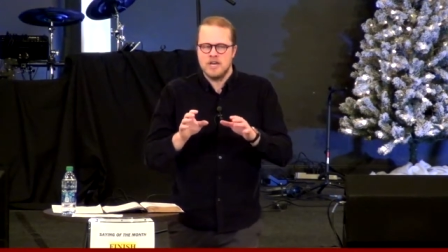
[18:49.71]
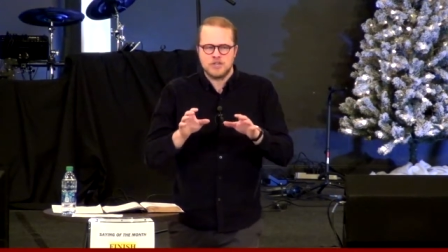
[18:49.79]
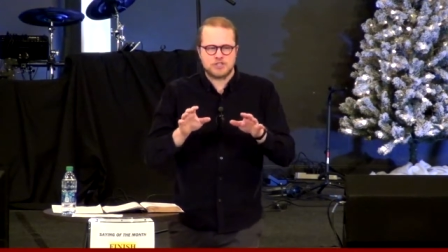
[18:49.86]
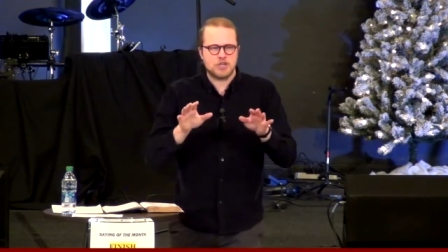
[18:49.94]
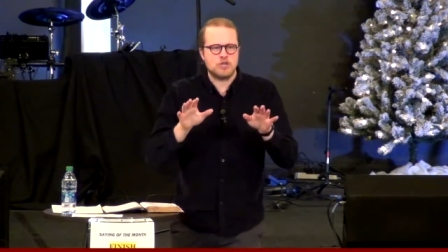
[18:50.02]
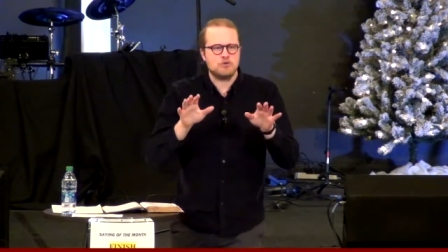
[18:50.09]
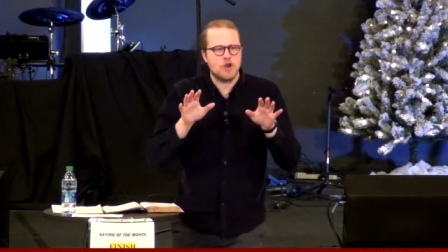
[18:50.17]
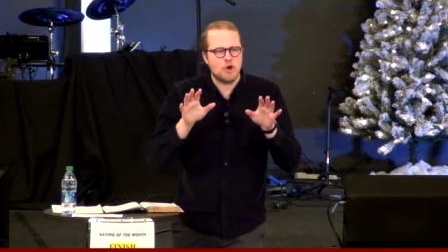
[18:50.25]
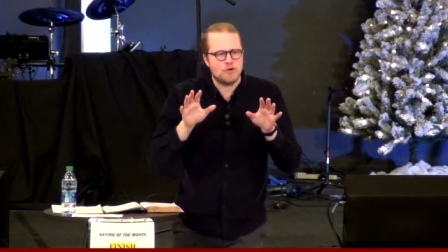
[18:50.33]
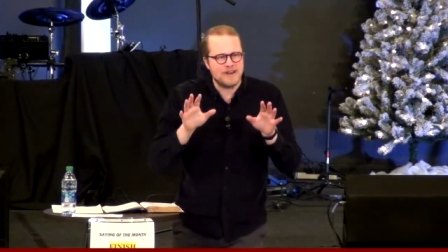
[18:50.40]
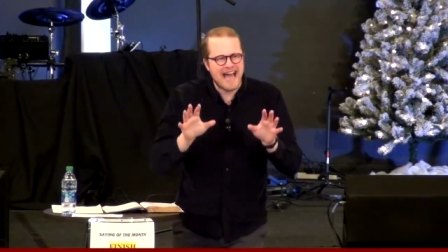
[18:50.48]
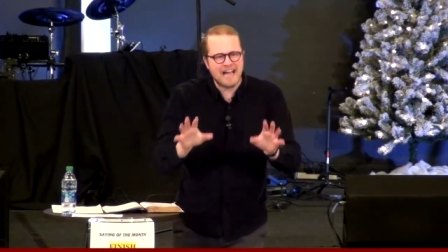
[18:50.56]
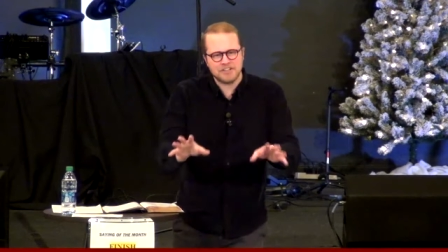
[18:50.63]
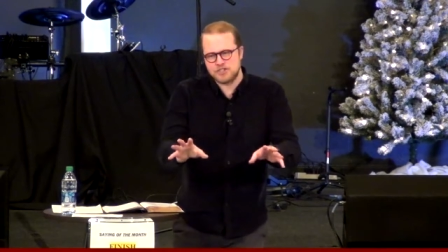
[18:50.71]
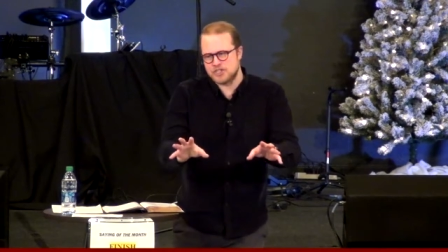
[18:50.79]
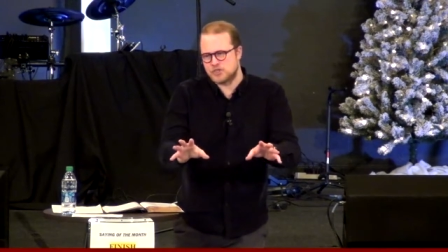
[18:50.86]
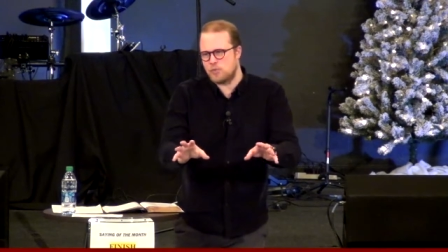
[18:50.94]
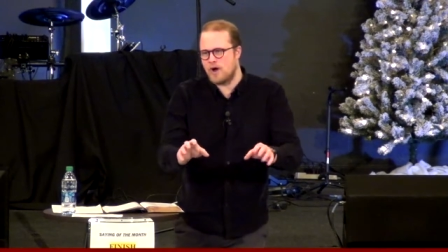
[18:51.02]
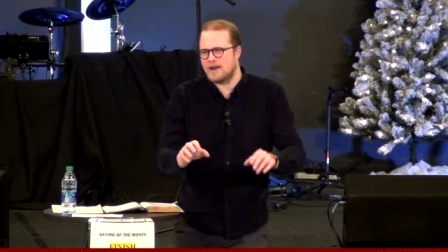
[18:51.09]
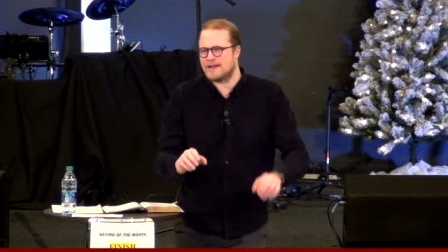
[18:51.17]
so you know not
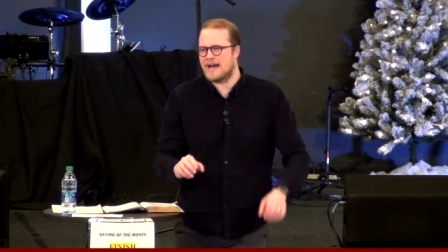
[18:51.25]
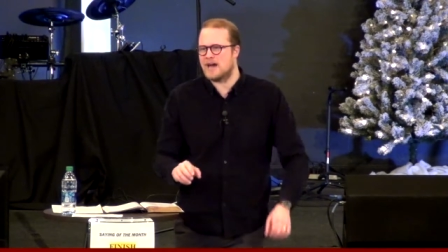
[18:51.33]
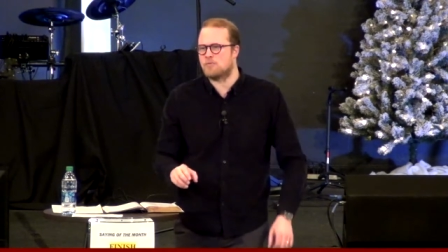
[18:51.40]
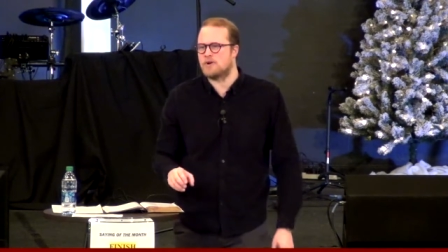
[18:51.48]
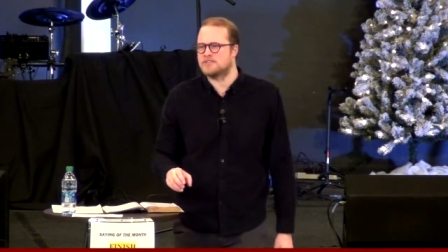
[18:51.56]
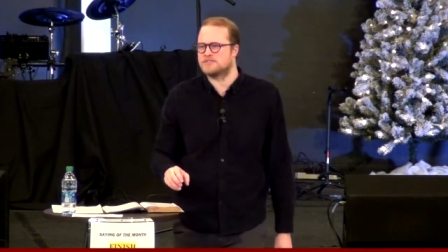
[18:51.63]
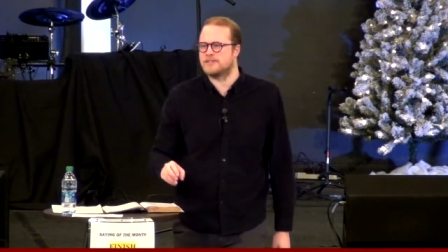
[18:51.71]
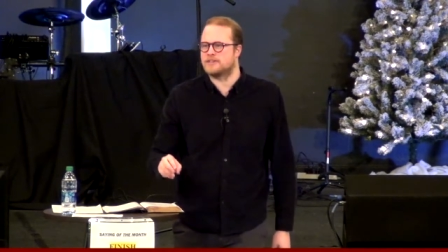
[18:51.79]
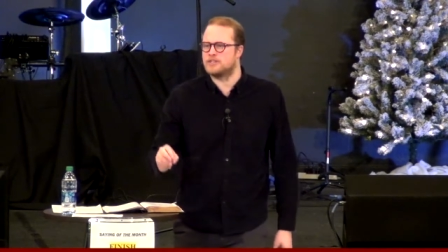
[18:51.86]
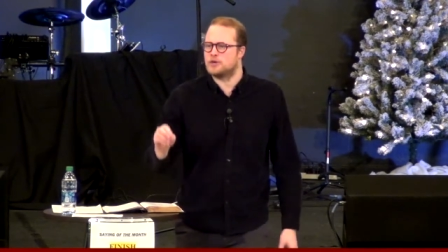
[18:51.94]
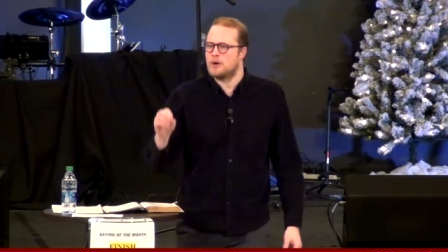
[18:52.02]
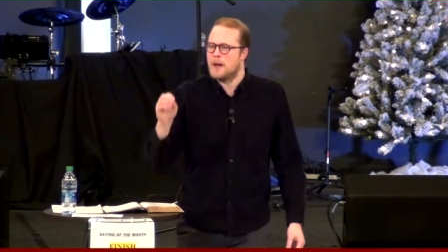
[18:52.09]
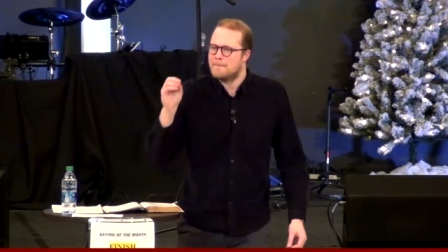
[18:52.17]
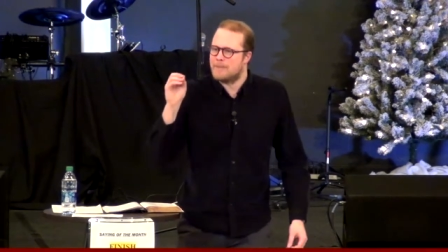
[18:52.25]
just what God wants to do,